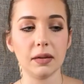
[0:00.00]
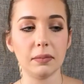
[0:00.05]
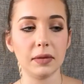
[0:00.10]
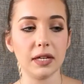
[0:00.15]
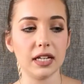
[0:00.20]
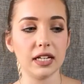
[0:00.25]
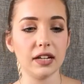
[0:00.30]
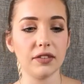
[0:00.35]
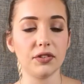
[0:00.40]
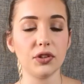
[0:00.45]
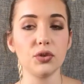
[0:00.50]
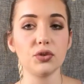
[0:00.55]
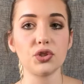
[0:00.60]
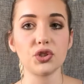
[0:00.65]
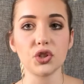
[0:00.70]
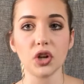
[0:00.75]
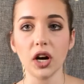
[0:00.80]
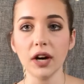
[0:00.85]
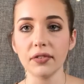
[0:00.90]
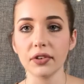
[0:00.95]
I mean, if you
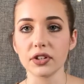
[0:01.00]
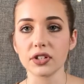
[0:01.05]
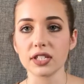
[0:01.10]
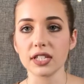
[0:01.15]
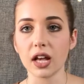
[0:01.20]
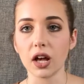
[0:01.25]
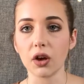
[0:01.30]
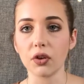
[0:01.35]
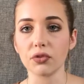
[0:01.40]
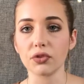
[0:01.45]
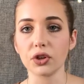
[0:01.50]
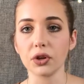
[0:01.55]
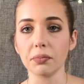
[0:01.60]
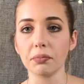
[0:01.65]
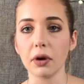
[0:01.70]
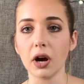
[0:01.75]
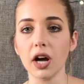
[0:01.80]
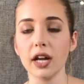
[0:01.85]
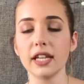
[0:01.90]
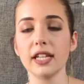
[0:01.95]
starve yourself, your
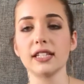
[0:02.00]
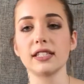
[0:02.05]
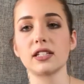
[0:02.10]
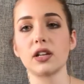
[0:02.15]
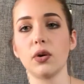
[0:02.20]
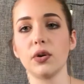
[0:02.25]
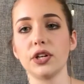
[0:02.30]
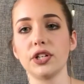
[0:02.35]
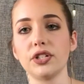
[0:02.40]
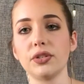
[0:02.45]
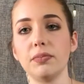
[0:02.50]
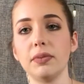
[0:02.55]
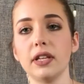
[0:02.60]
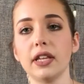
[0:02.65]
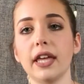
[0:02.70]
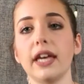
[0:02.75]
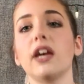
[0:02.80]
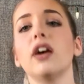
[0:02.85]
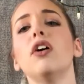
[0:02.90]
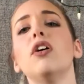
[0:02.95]
body is going to
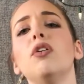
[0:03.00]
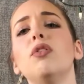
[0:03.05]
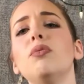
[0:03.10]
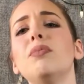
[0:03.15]
be like,